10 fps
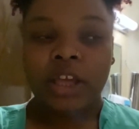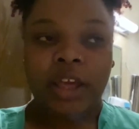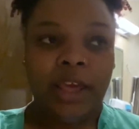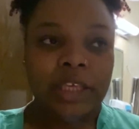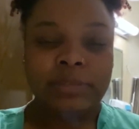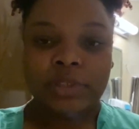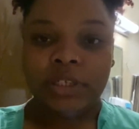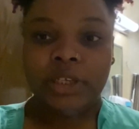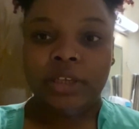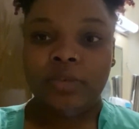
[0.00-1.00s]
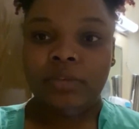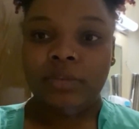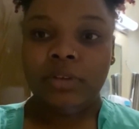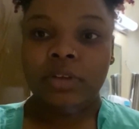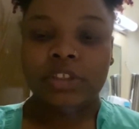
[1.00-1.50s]
has been done.
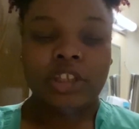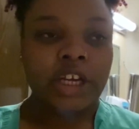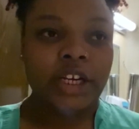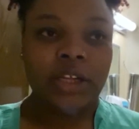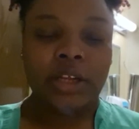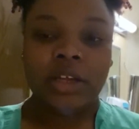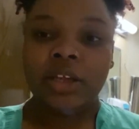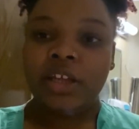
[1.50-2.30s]
Charting,